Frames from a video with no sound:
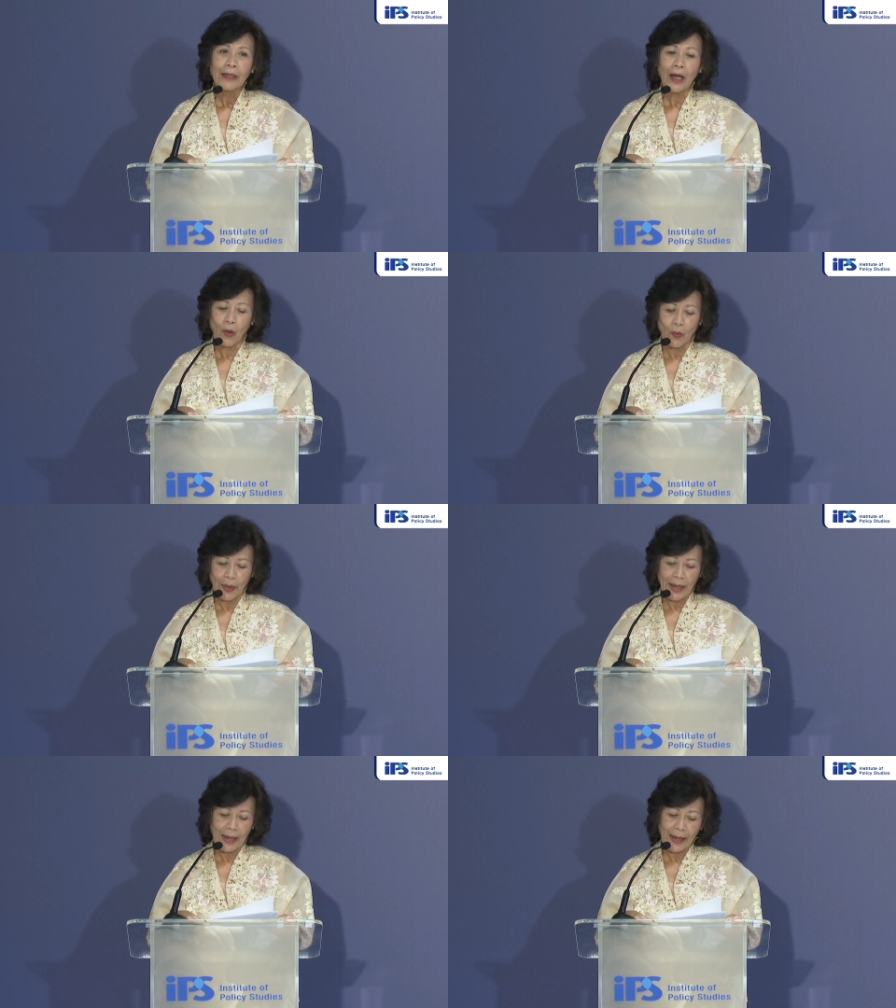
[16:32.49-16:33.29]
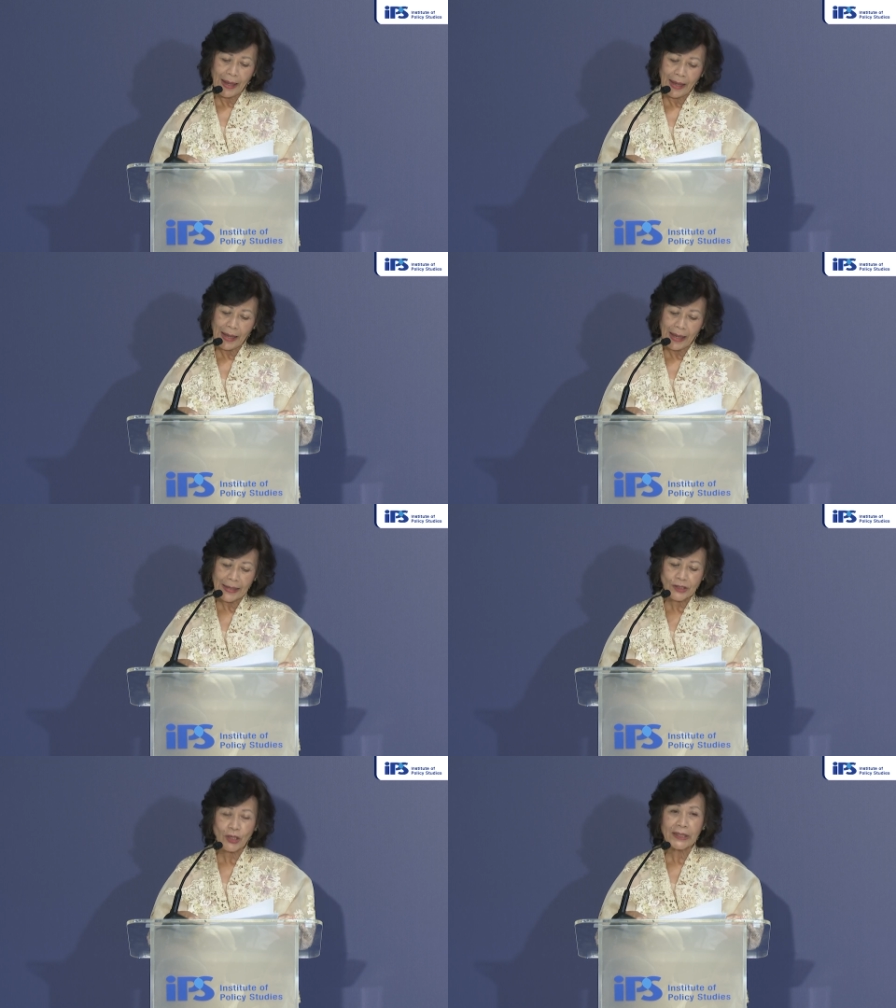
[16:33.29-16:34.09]
Now,
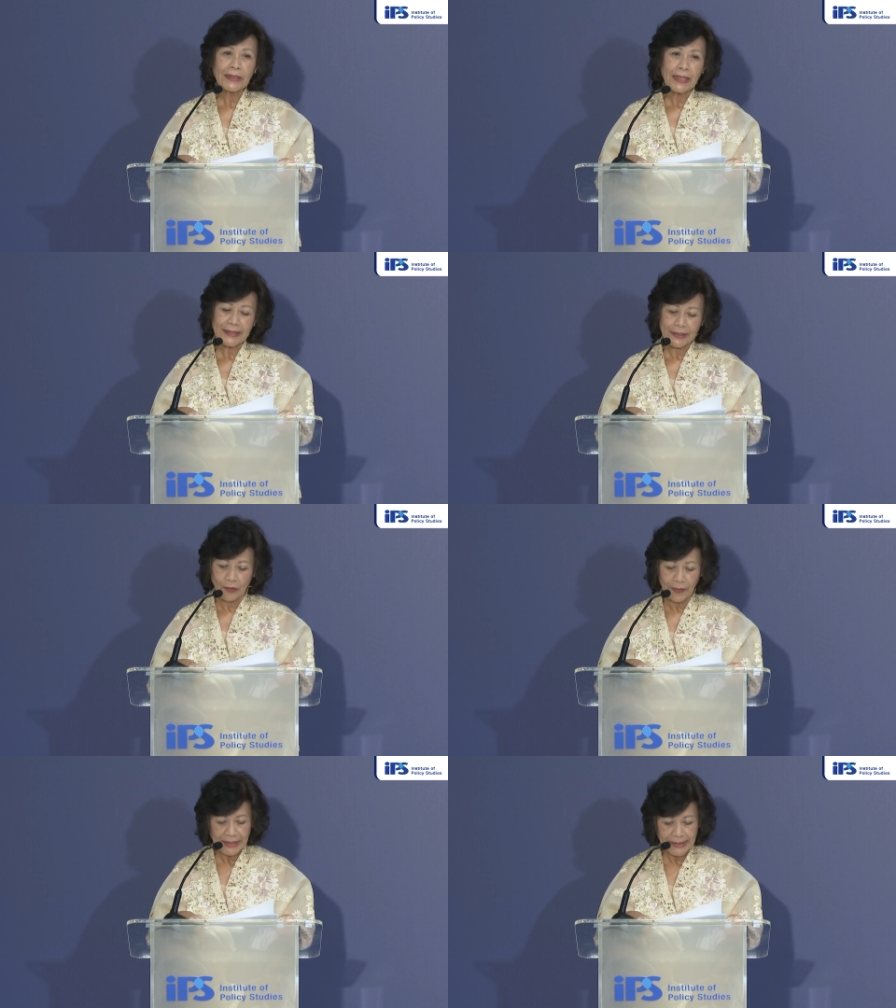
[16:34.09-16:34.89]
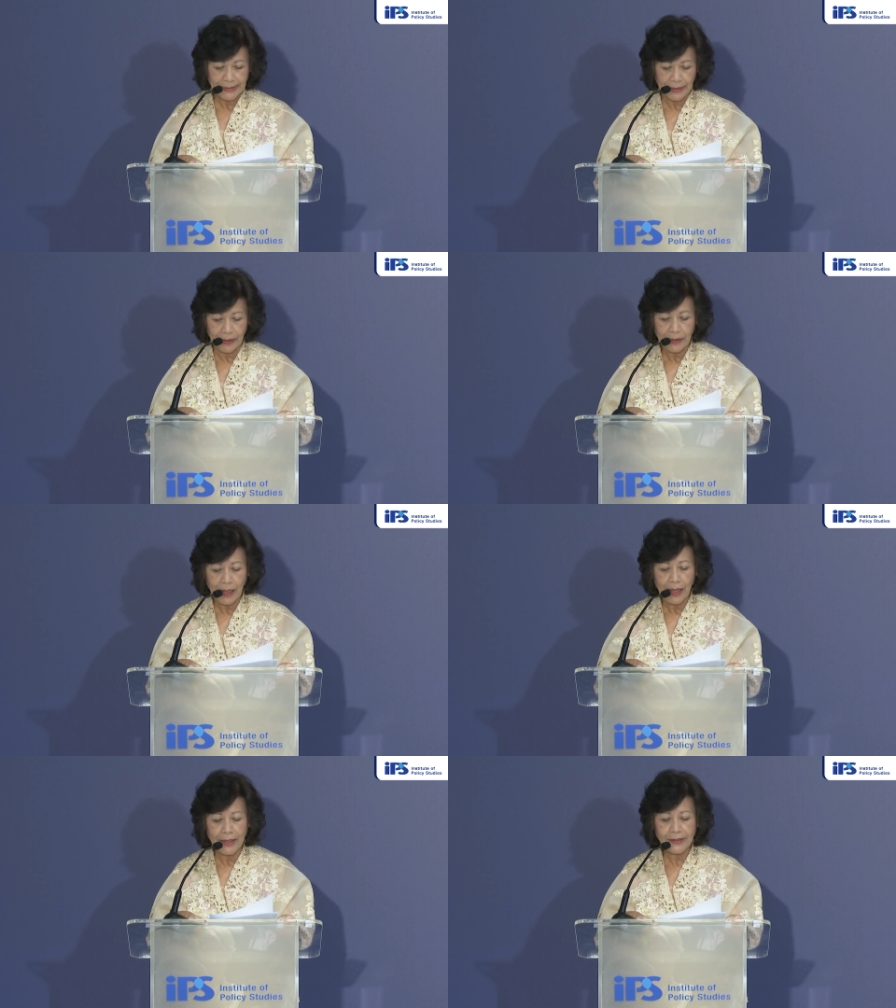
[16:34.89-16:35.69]
as Janadas has already said,
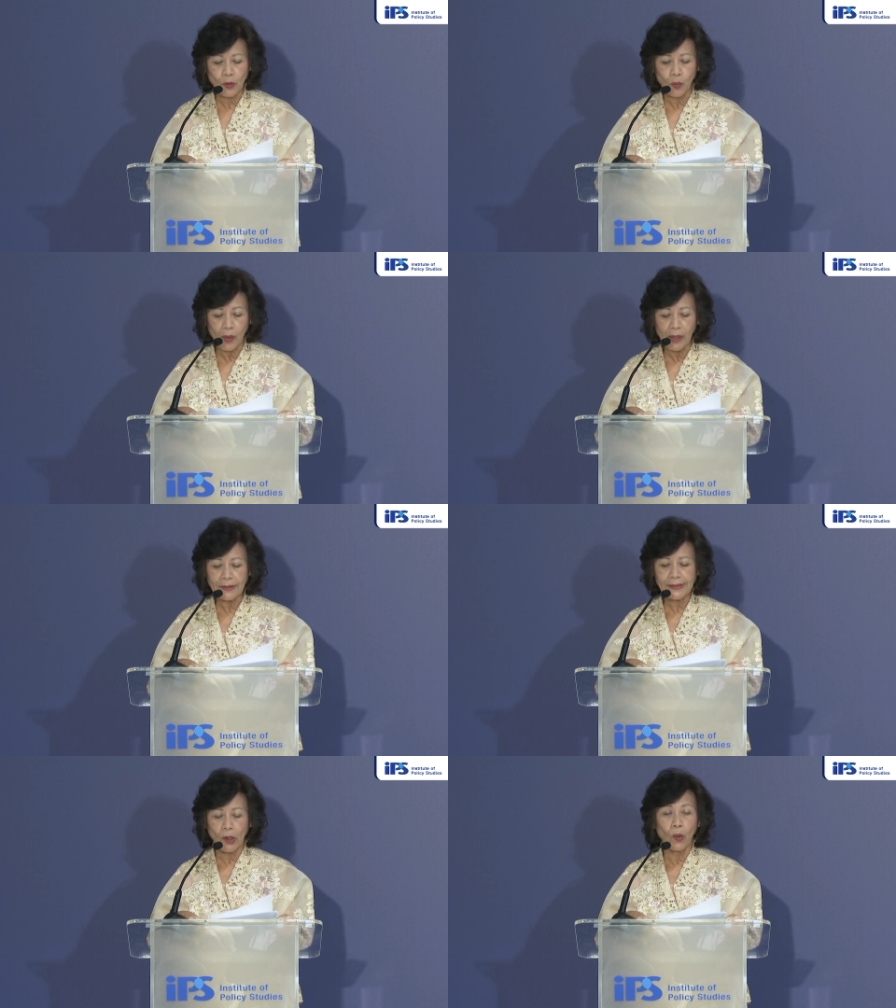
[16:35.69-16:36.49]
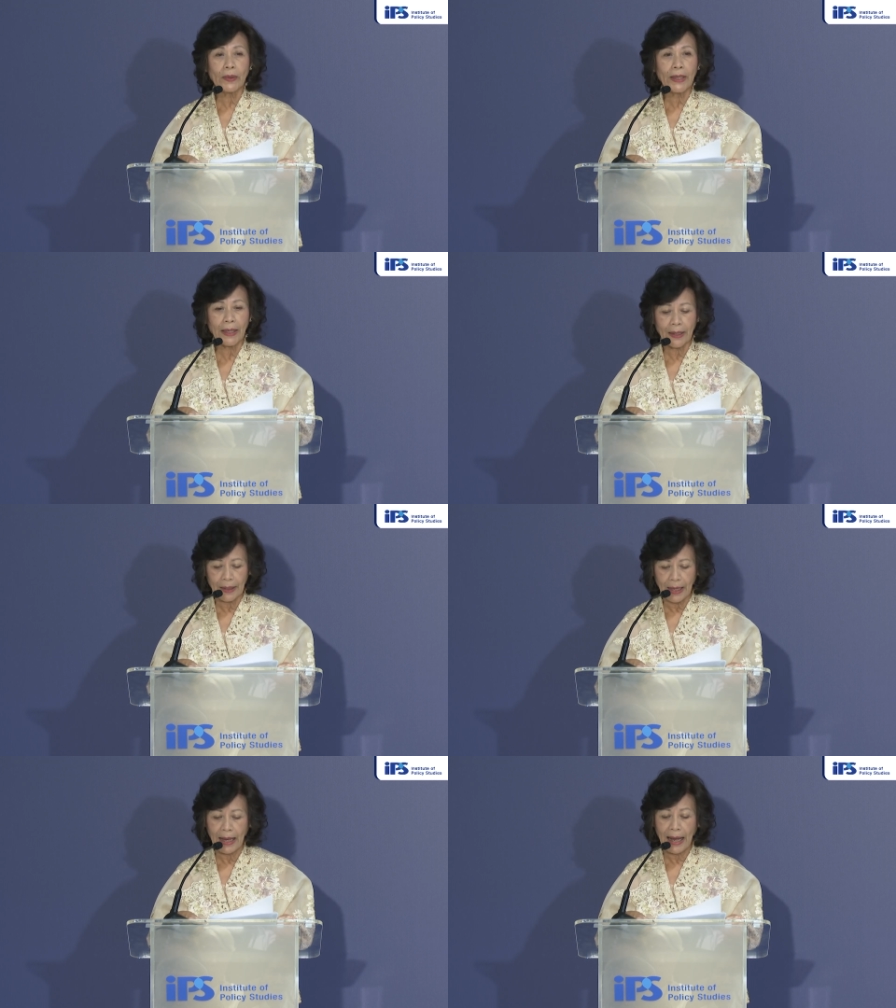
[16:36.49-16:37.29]
as the world's
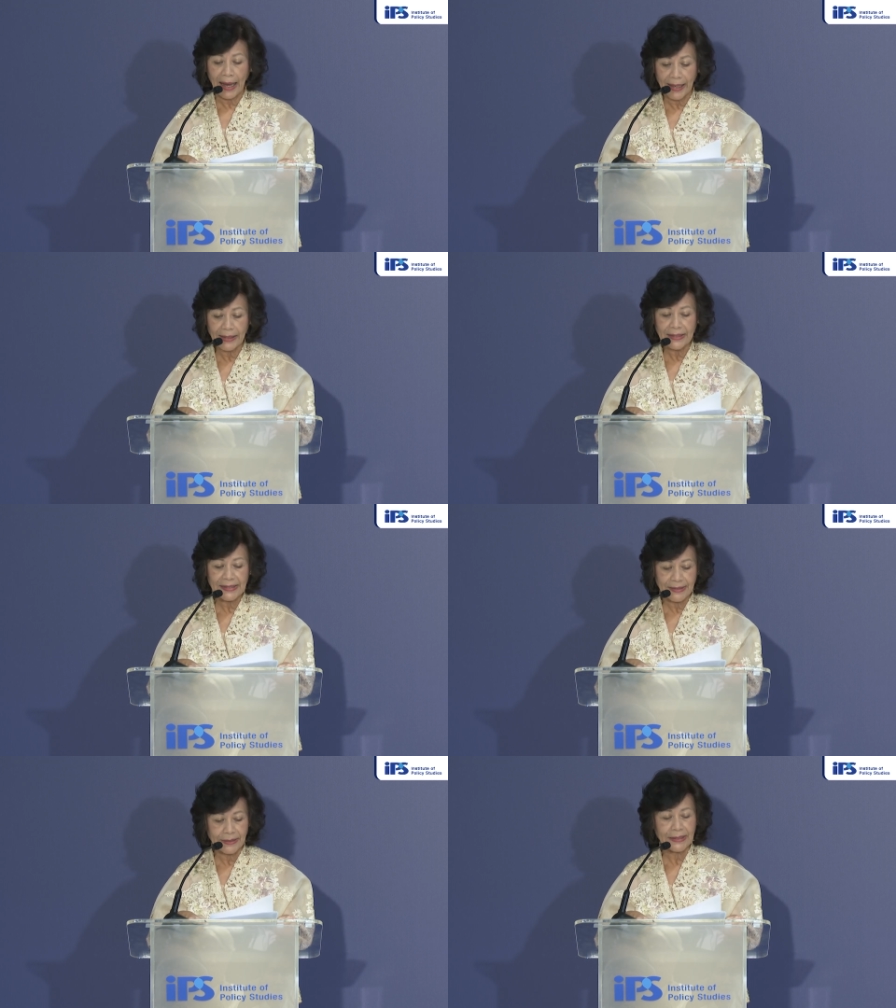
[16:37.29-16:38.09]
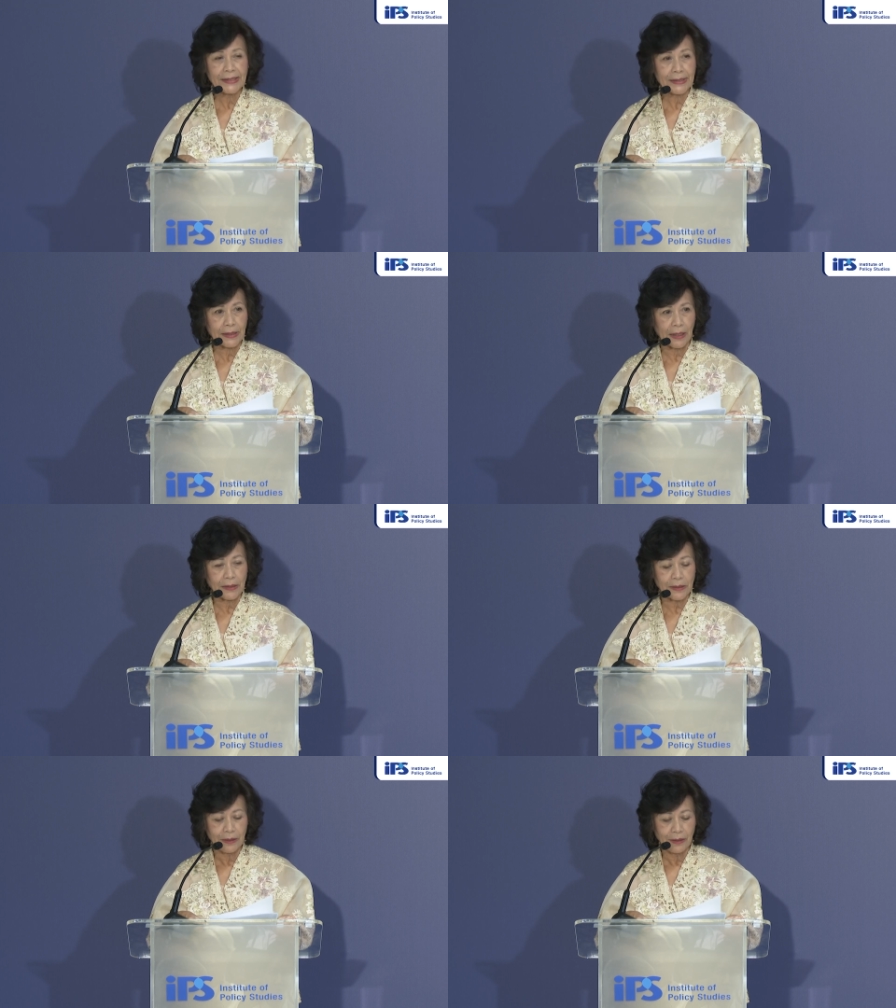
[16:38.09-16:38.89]
only island
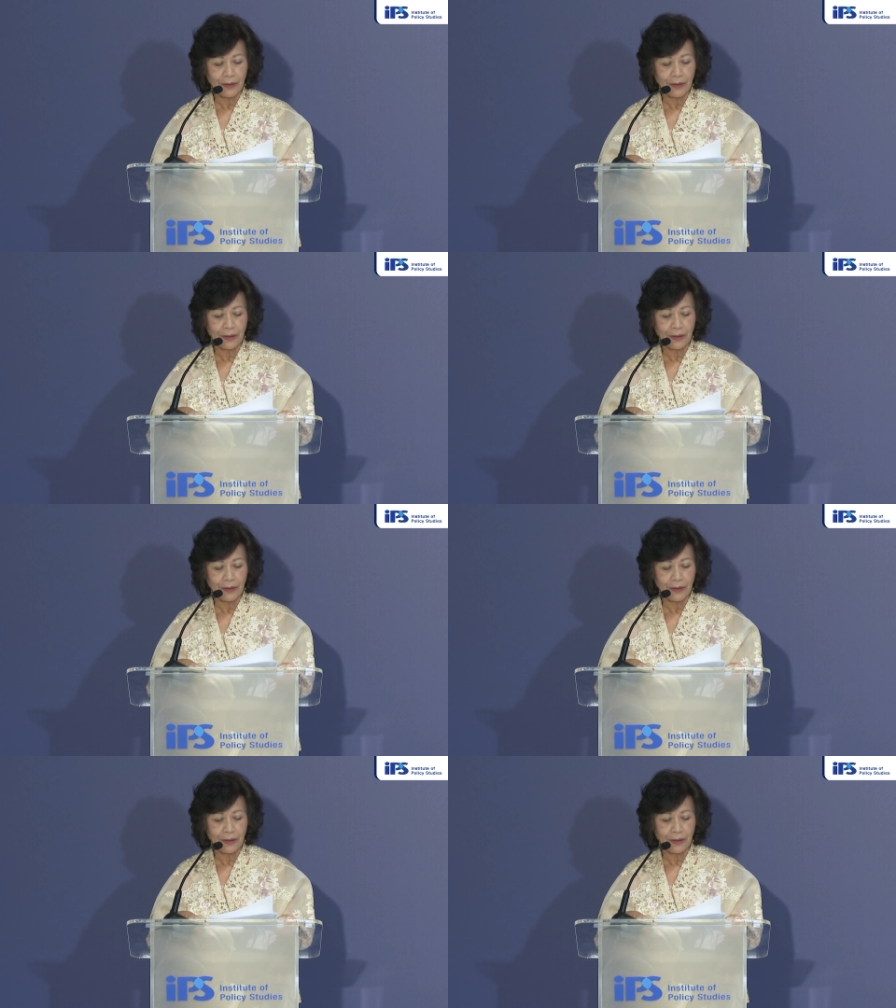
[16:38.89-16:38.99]
city-state,